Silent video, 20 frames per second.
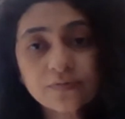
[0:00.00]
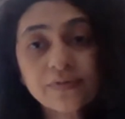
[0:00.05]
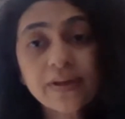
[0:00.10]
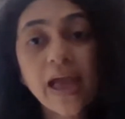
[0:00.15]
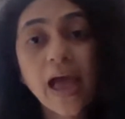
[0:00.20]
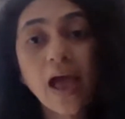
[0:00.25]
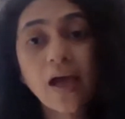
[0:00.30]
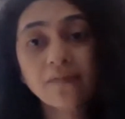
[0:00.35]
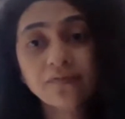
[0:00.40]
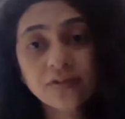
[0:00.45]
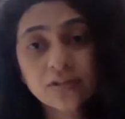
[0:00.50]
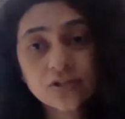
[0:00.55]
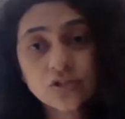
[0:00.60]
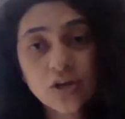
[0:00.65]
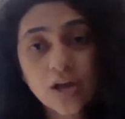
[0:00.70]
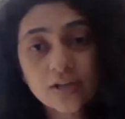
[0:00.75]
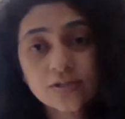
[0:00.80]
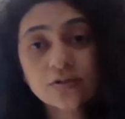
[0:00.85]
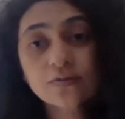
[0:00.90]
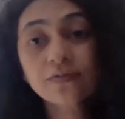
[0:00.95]
We have the
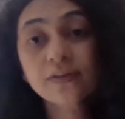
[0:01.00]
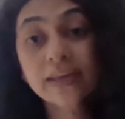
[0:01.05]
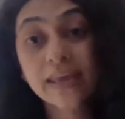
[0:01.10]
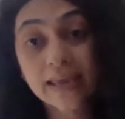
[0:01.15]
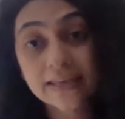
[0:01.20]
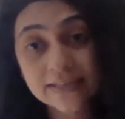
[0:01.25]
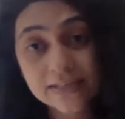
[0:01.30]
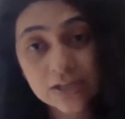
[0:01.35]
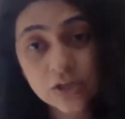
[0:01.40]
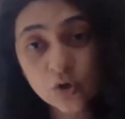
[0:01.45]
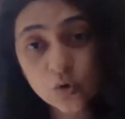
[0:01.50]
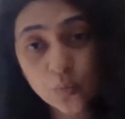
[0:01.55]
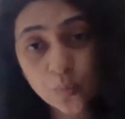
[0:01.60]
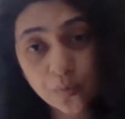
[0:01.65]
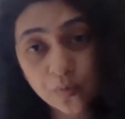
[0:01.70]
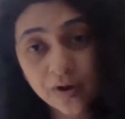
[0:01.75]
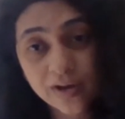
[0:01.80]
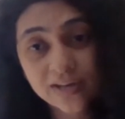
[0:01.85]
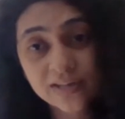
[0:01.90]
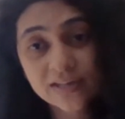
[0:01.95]
chance of getting you
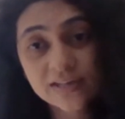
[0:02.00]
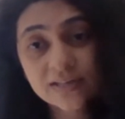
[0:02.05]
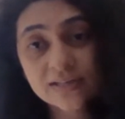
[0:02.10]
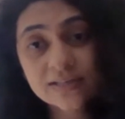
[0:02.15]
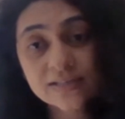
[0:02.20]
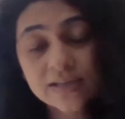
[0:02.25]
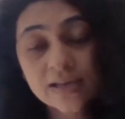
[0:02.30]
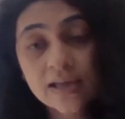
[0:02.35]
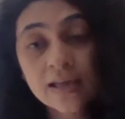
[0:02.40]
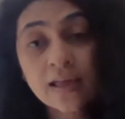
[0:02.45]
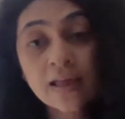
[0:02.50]
pregnant,